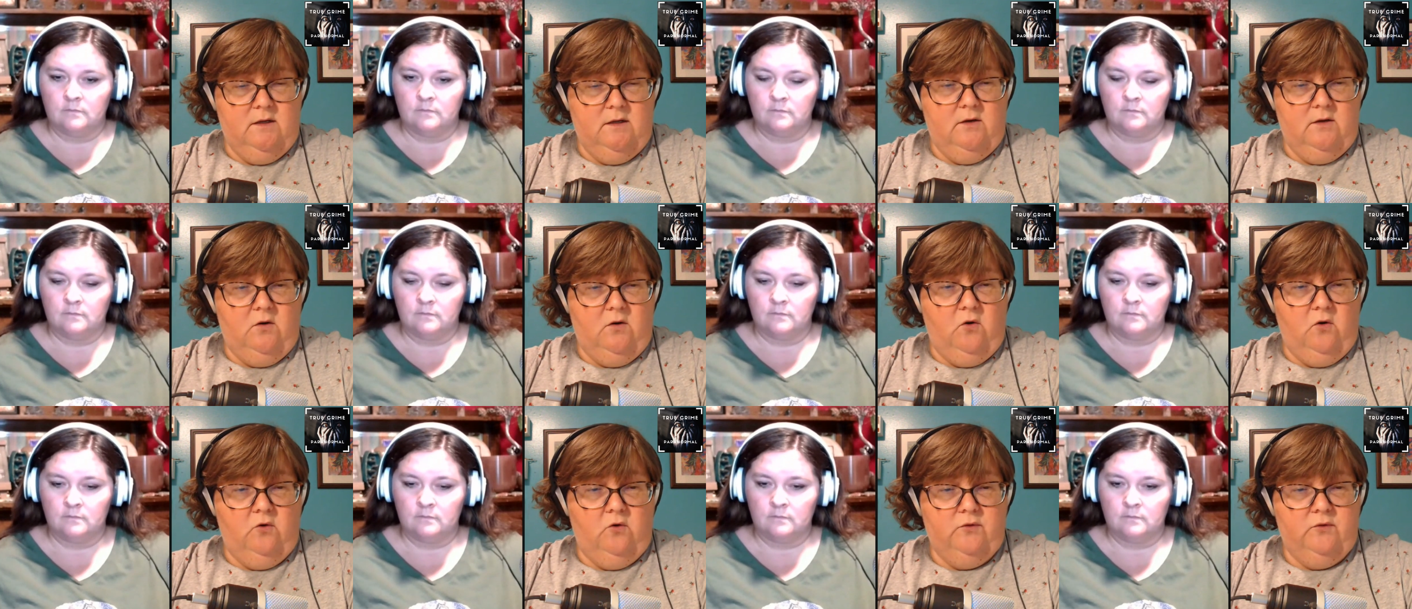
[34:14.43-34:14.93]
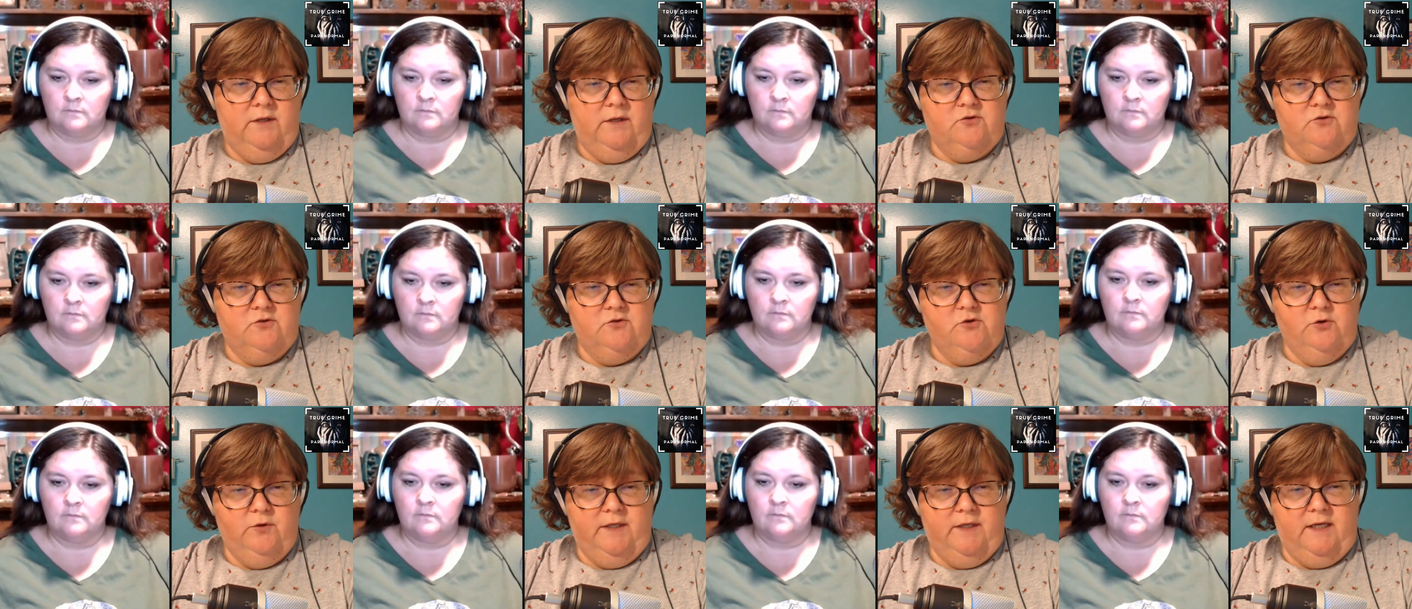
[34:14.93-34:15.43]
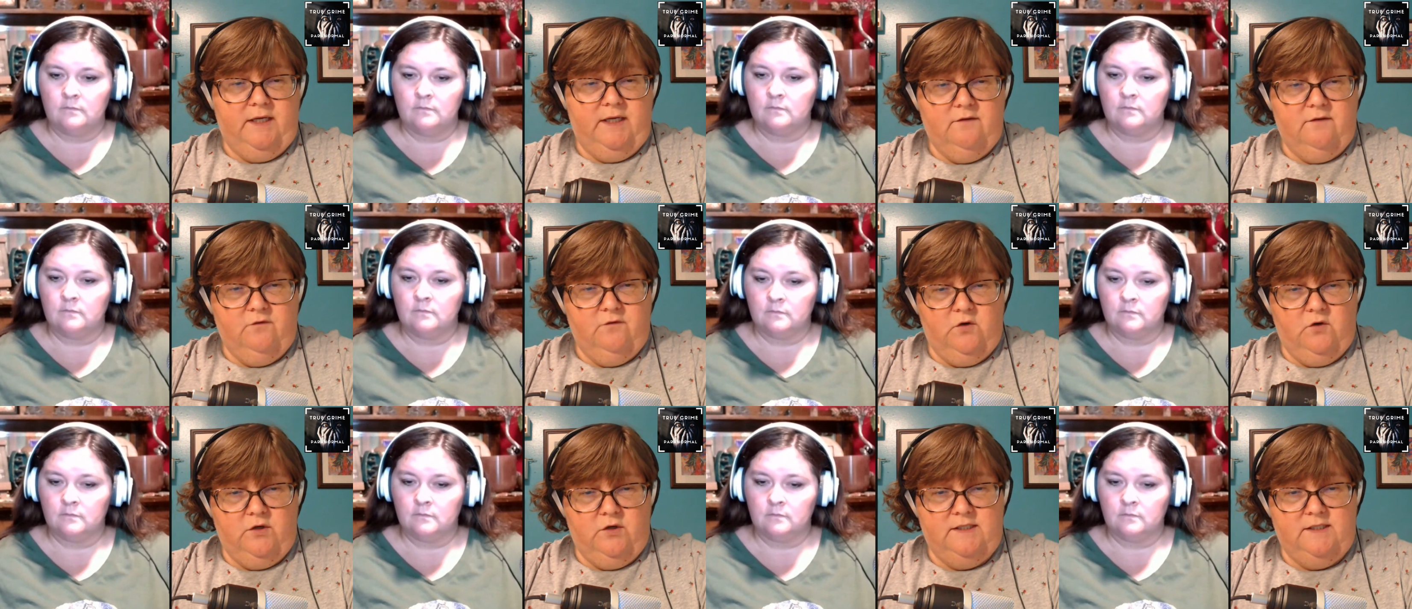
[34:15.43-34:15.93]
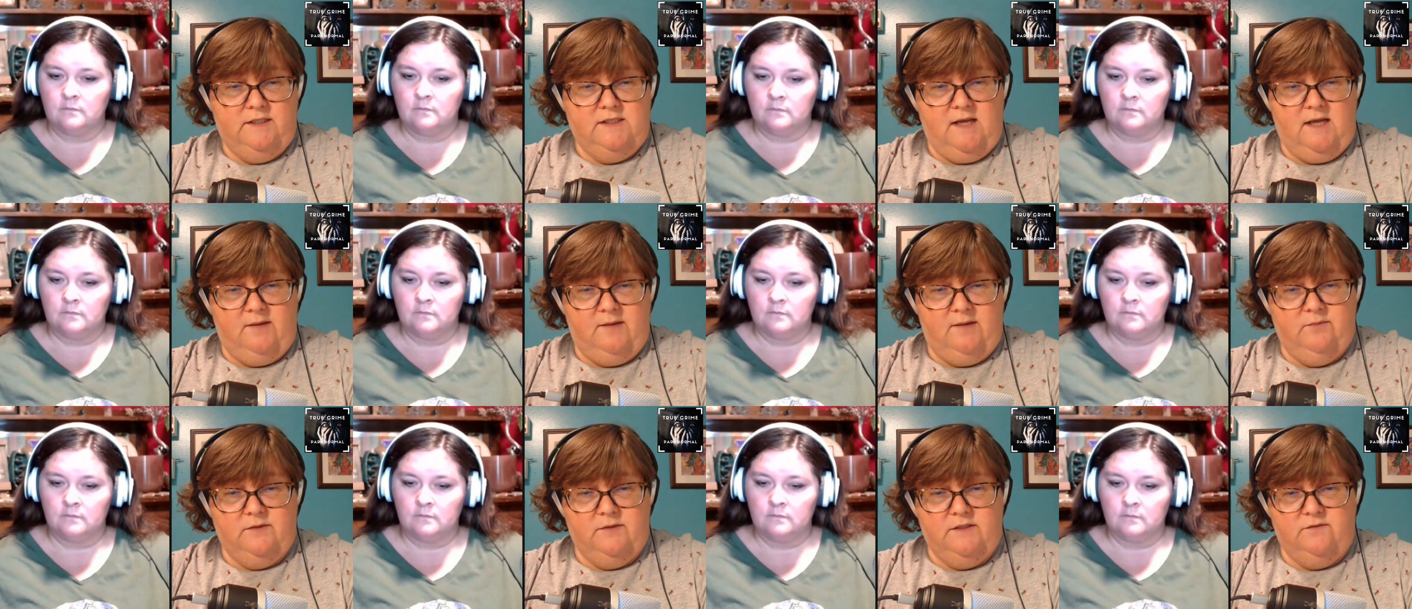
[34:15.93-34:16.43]
Speaker 1: Only the truly converted
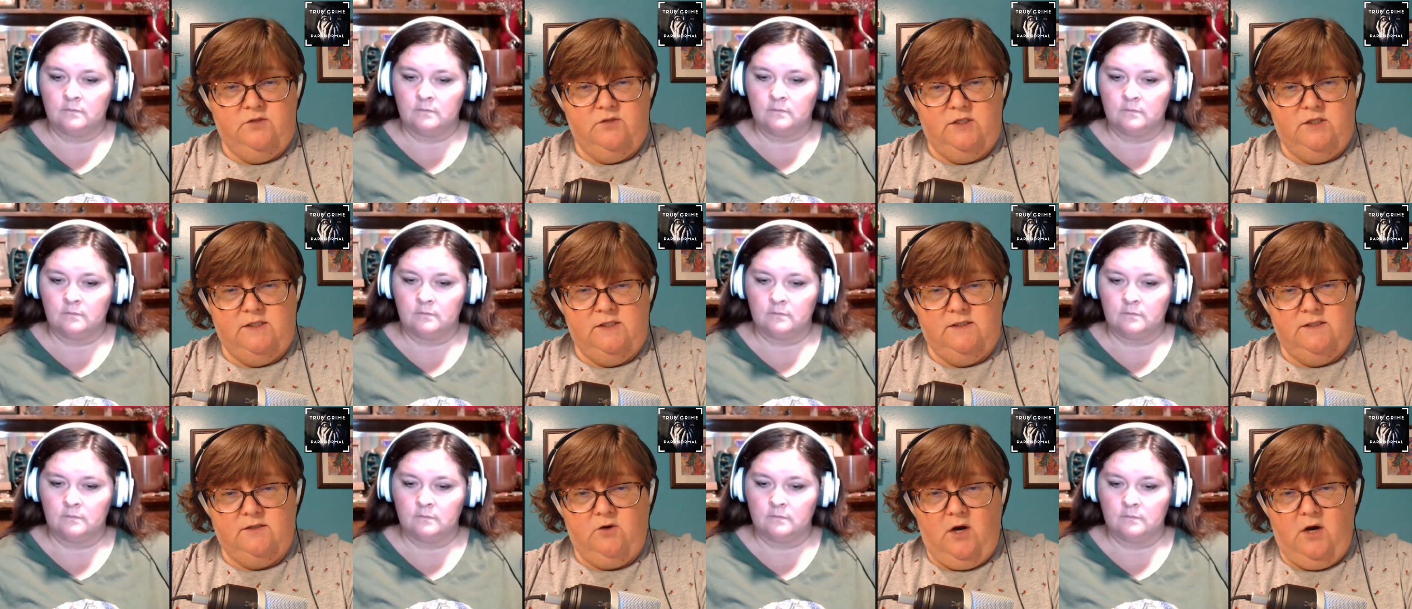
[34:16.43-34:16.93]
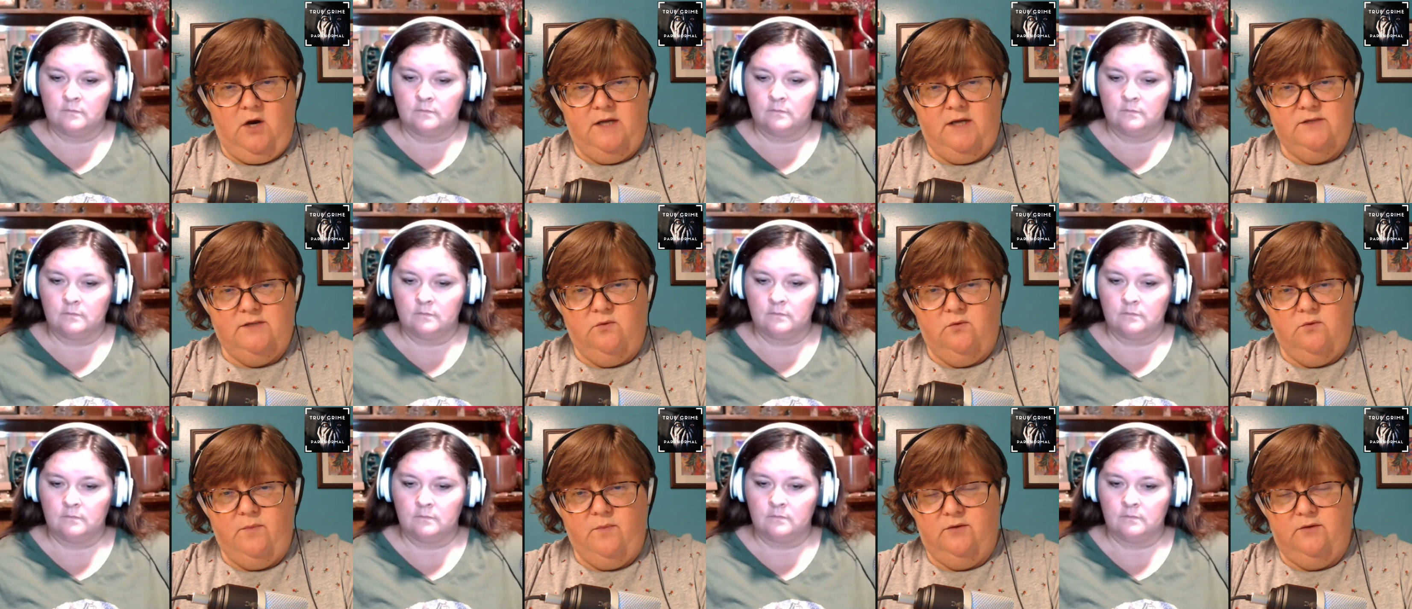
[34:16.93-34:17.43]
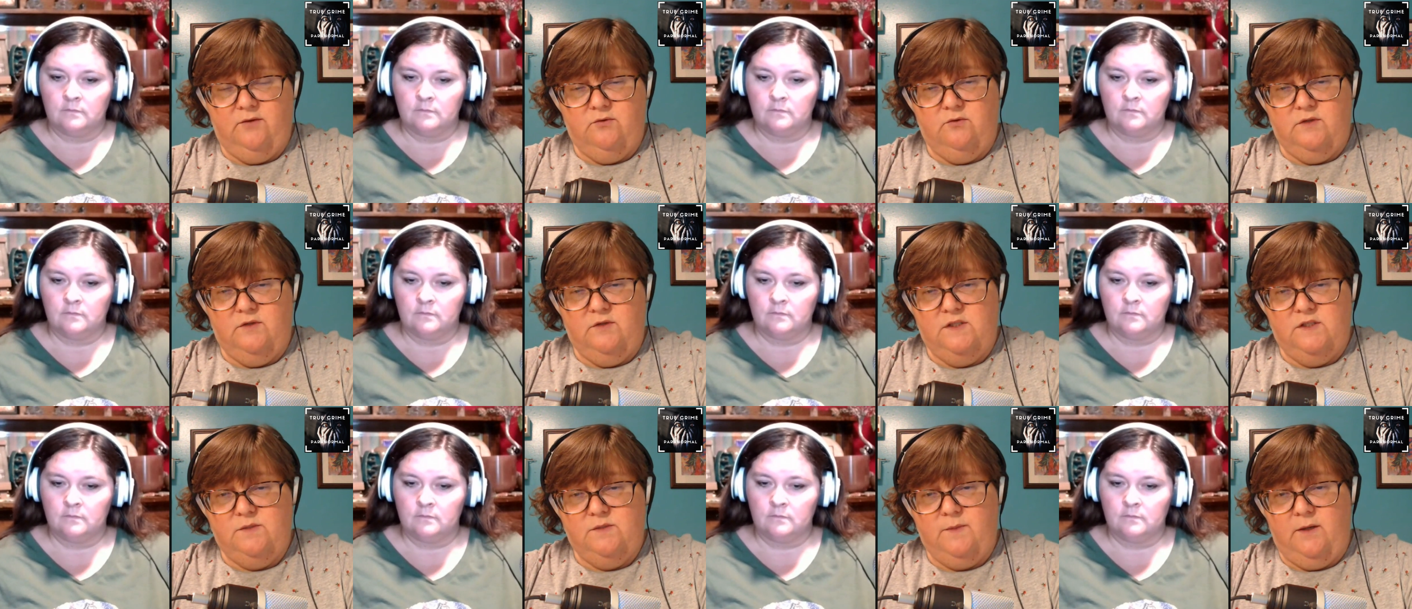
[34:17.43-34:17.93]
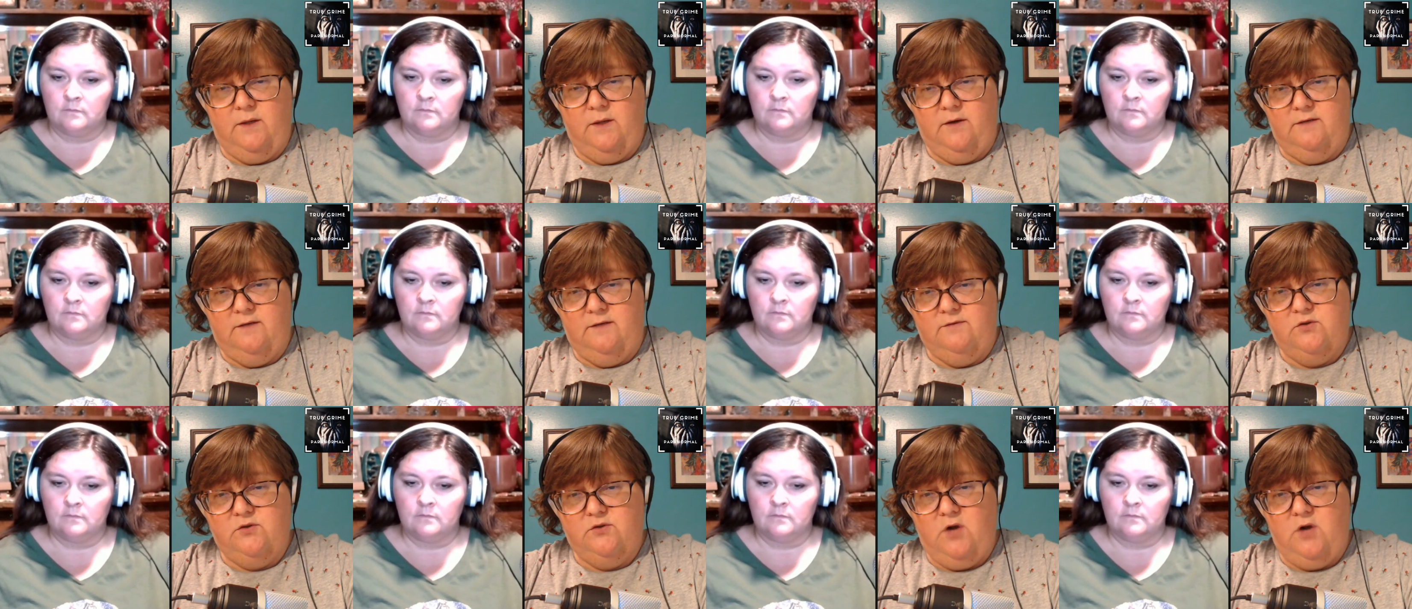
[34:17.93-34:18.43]
disciples of Jesus Christ will make it through this period
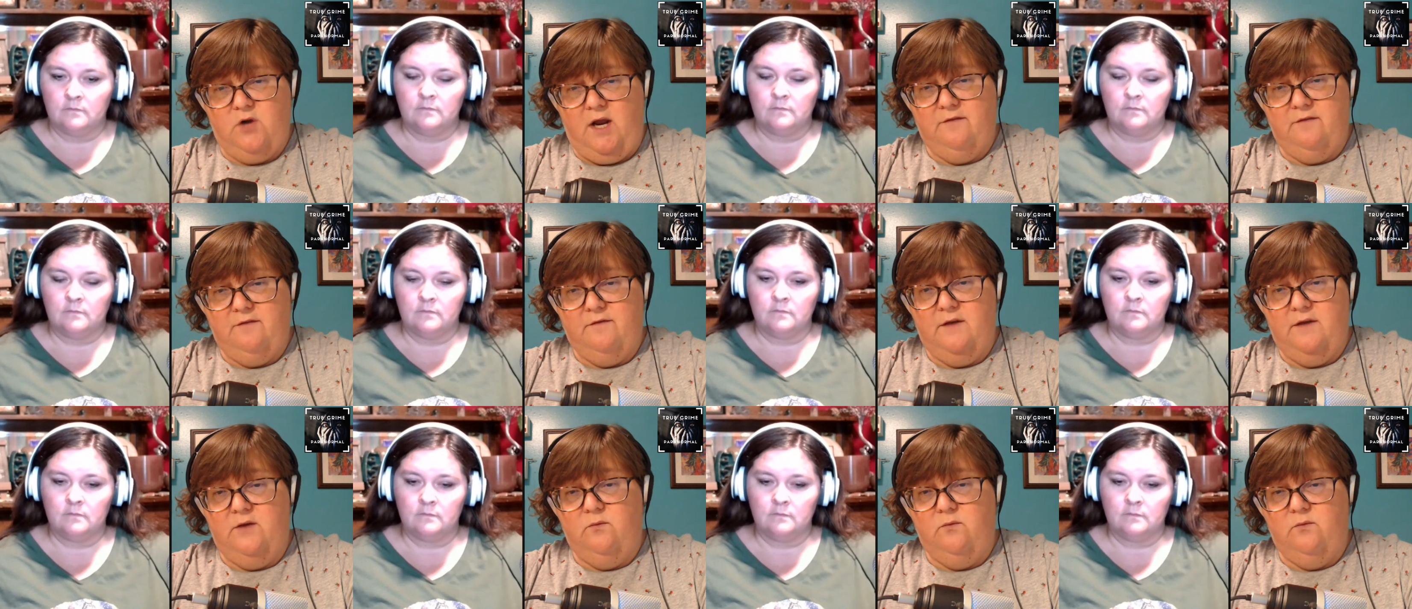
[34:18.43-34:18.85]
of strife. It